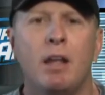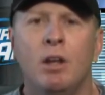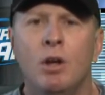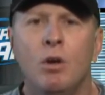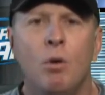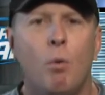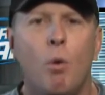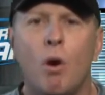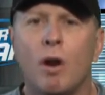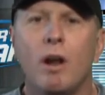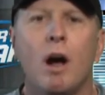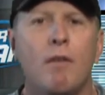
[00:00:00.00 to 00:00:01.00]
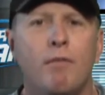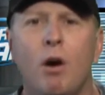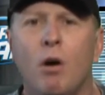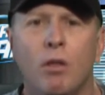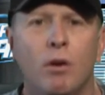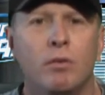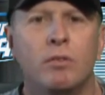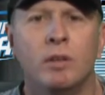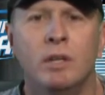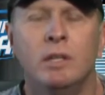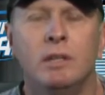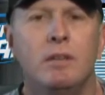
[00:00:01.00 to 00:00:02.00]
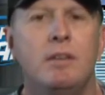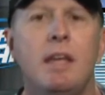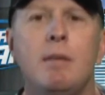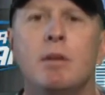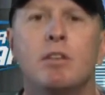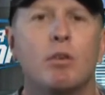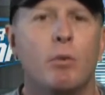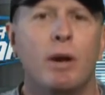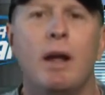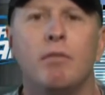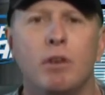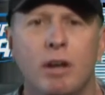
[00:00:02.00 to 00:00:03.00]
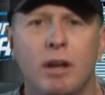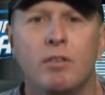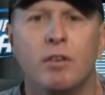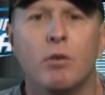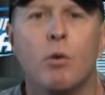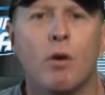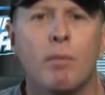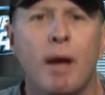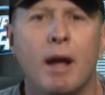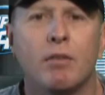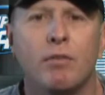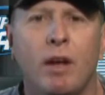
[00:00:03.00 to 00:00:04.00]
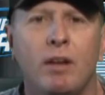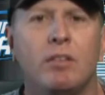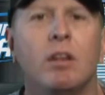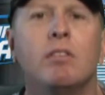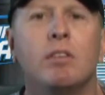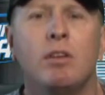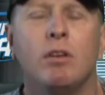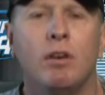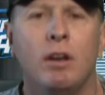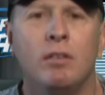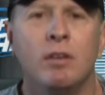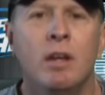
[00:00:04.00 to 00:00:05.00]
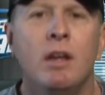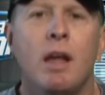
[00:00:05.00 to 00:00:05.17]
He warded off all those demons or whatever it is that quarterbacks face, insecurities,